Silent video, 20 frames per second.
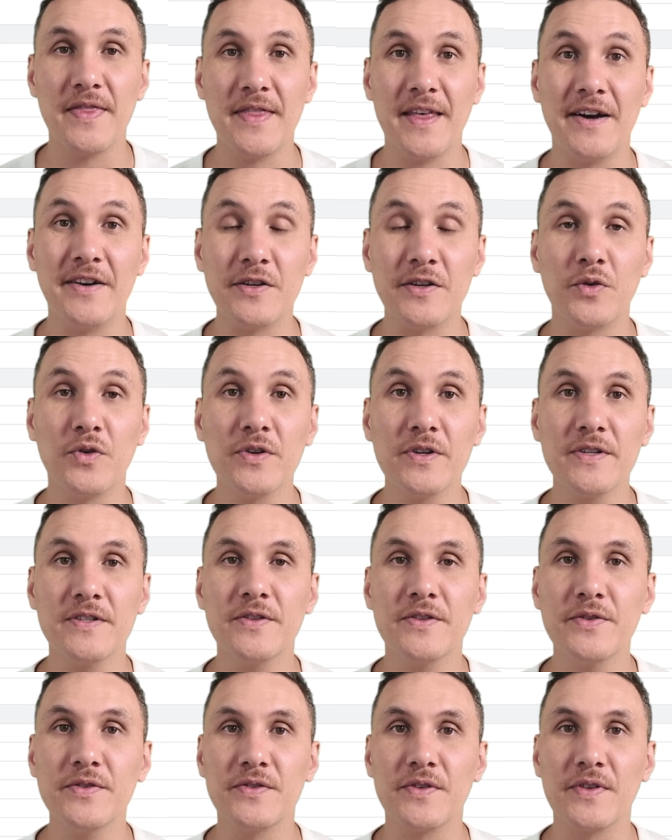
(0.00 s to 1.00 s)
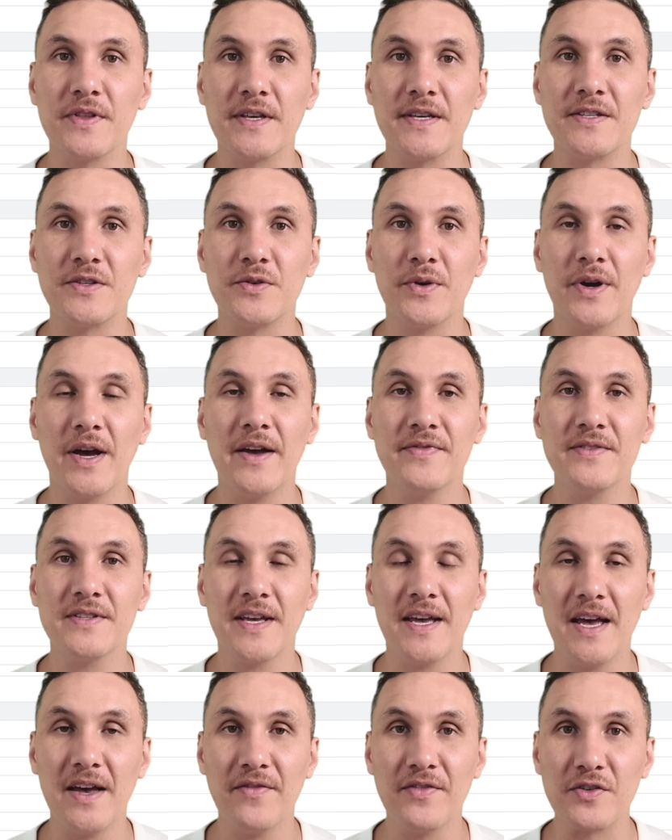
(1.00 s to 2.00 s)
Now, in order to do this, you'll have to
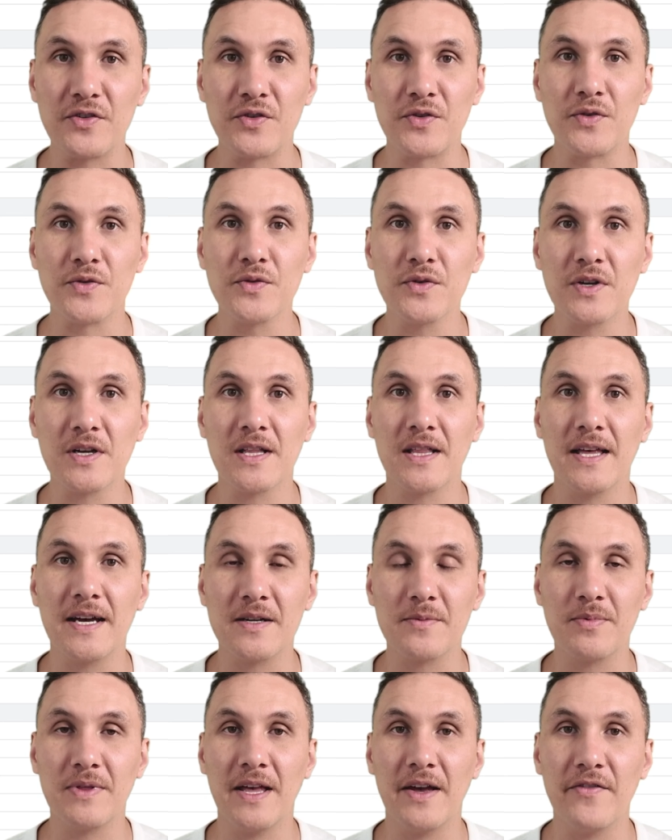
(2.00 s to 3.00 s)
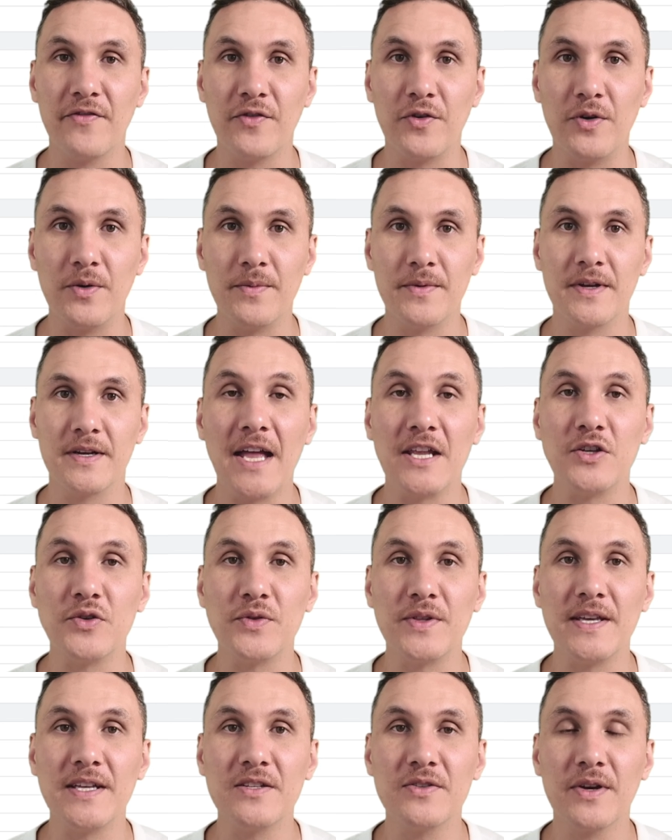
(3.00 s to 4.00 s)
have a Google Cloud platform and you'll
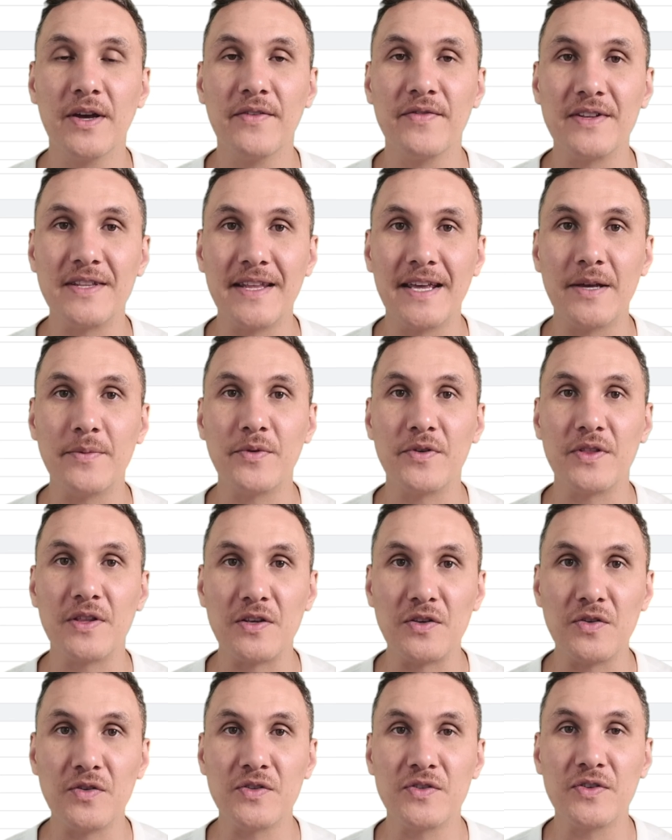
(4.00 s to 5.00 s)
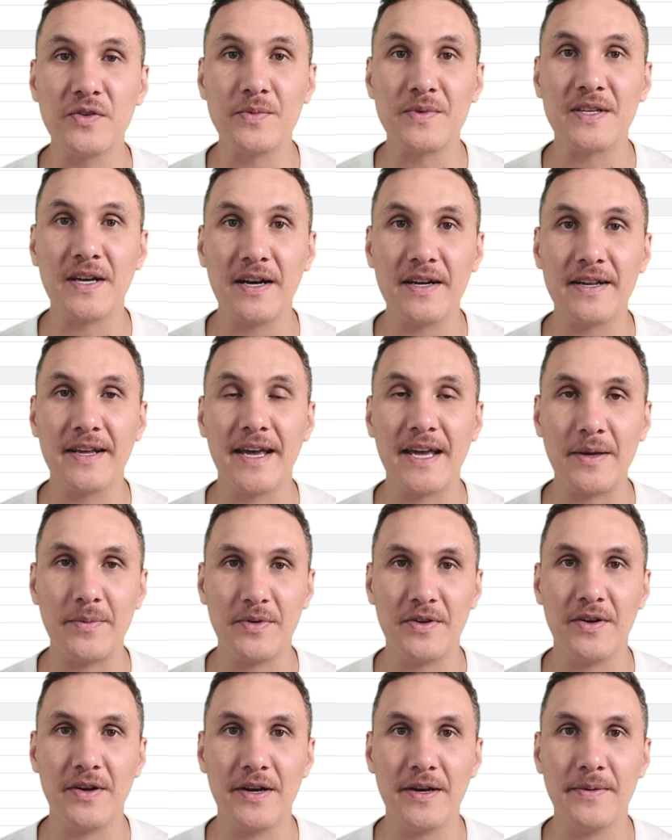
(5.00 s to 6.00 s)
need to have enabled the YouTube Data
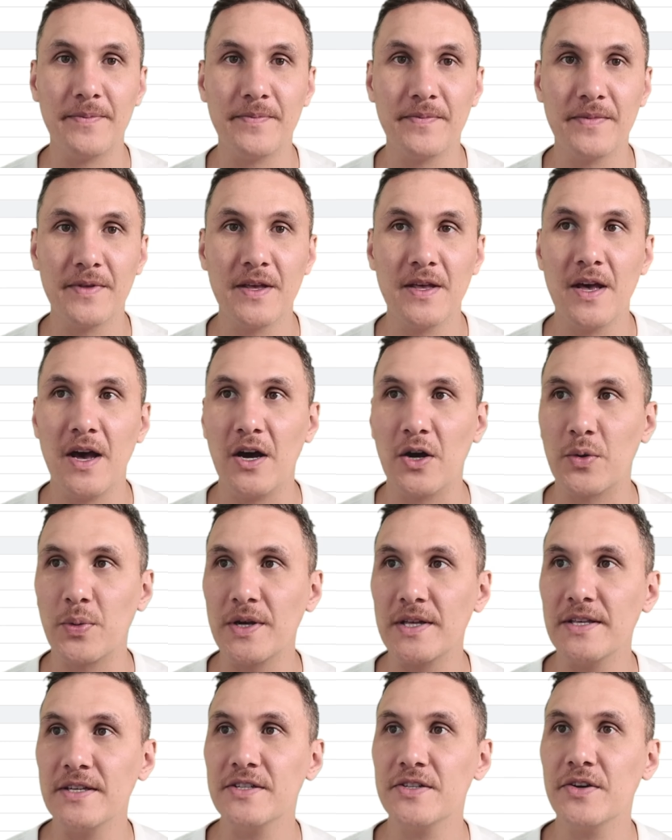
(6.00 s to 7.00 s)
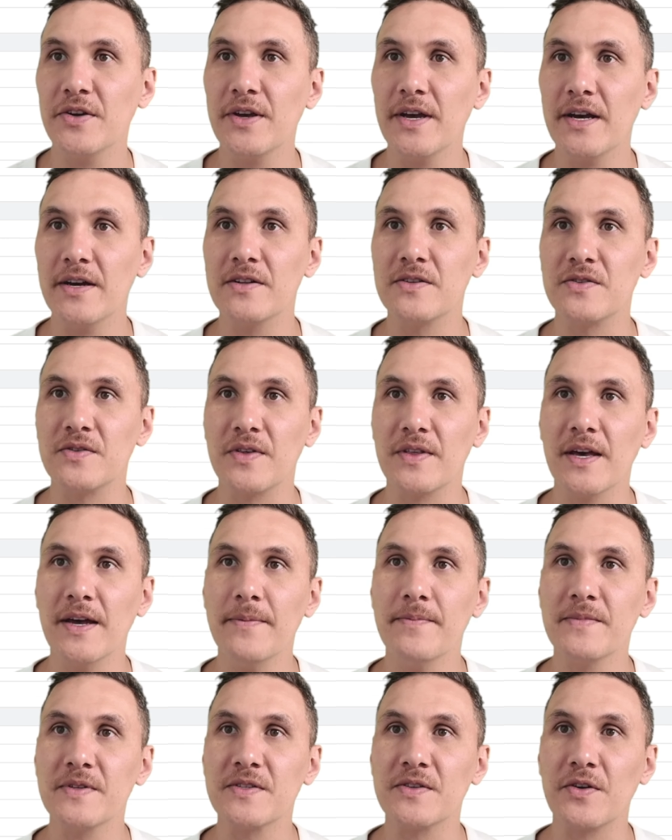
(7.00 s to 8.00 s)
API. I'll quickly show you how to do
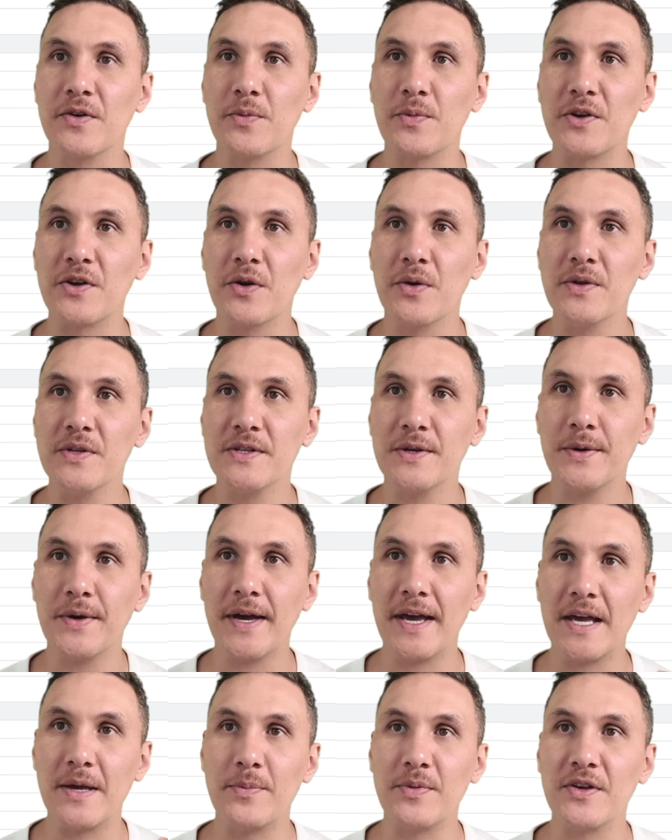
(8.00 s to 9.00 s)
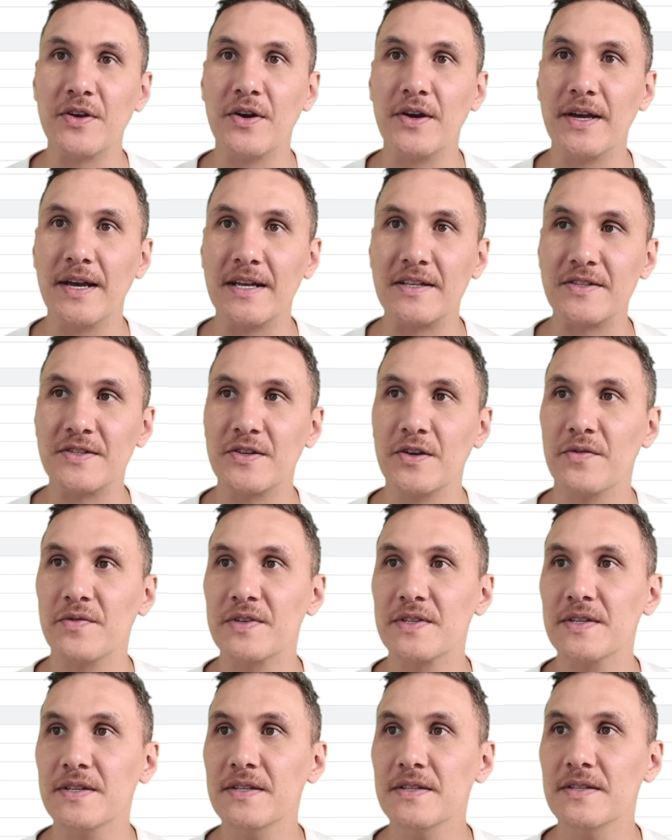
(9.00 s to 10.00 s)
that. So we go into our API and
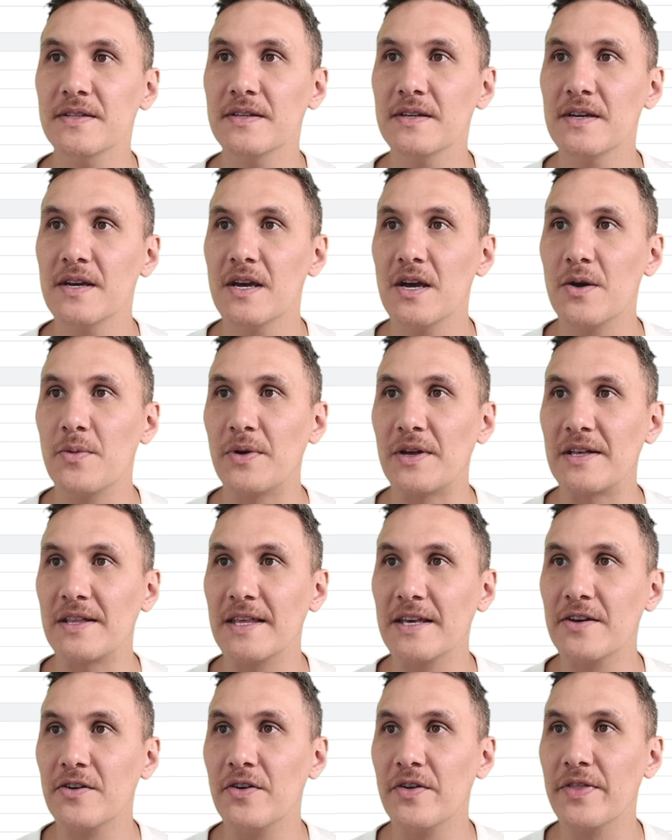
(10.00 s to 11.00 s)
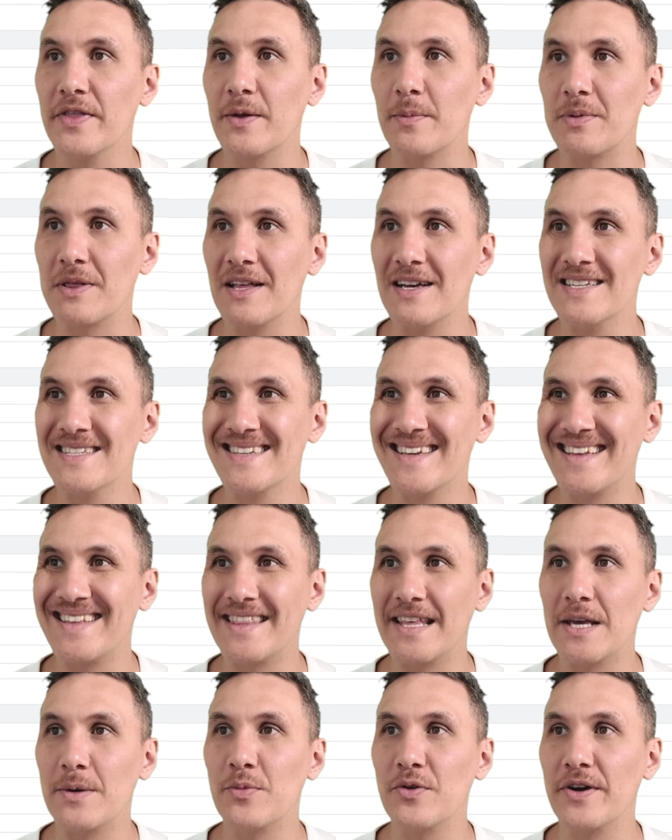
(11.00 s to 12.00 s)
services. We click on the plus
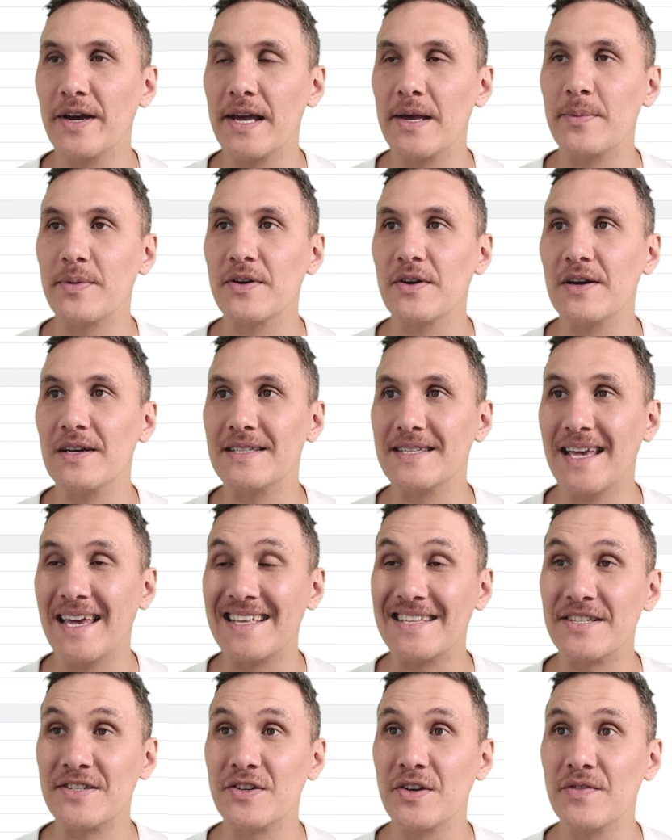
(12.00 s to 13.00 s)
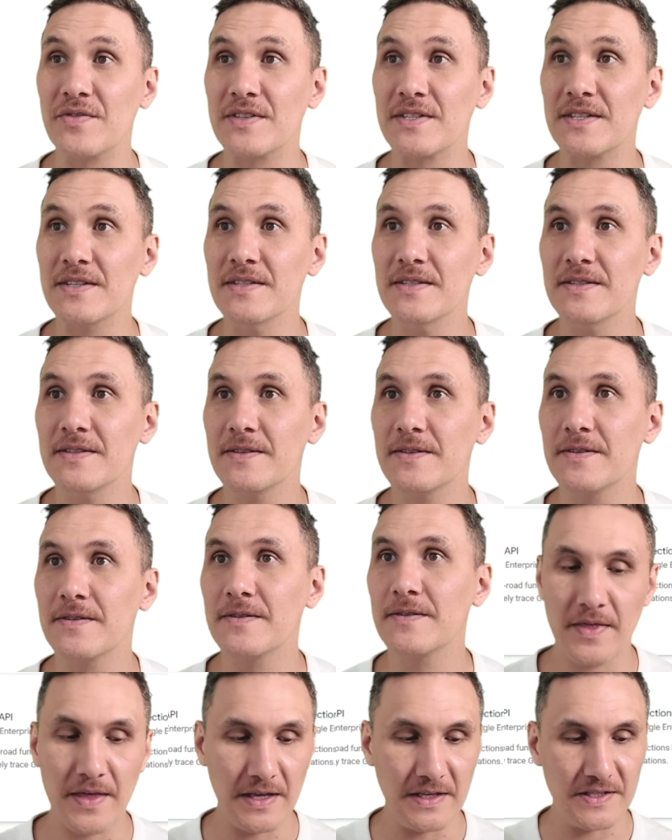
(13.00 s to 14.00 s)
enable APIs and services,
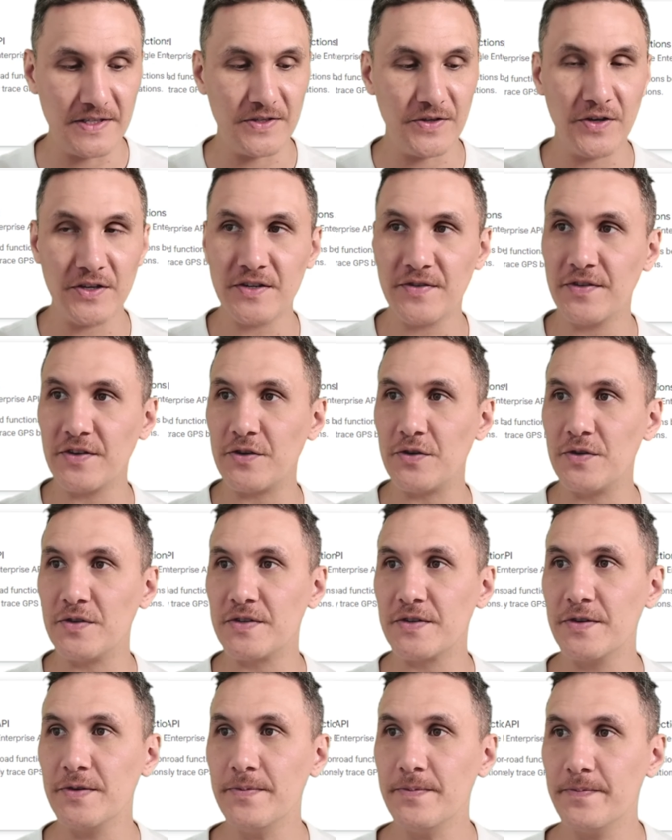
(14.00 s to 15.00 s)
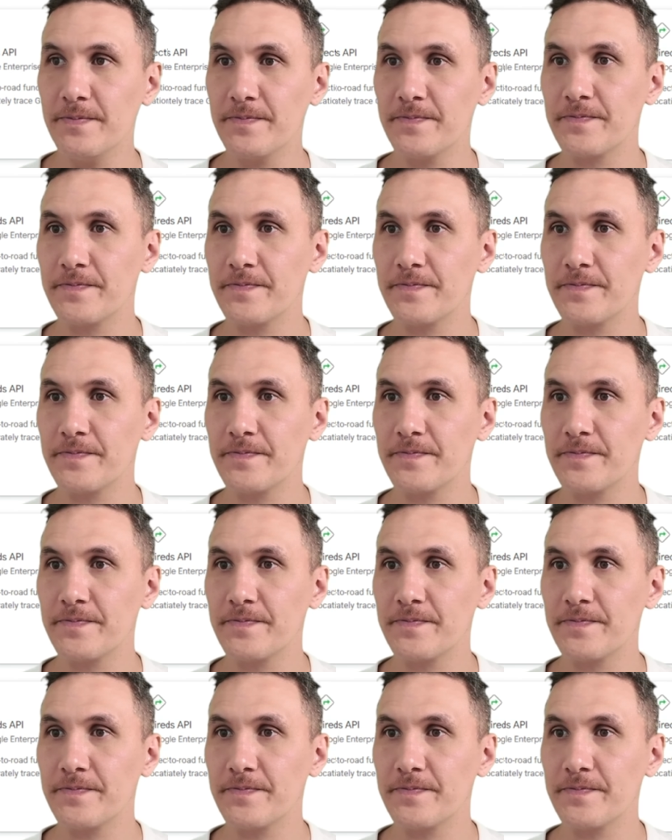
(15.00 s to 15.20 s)
then search for YouTube.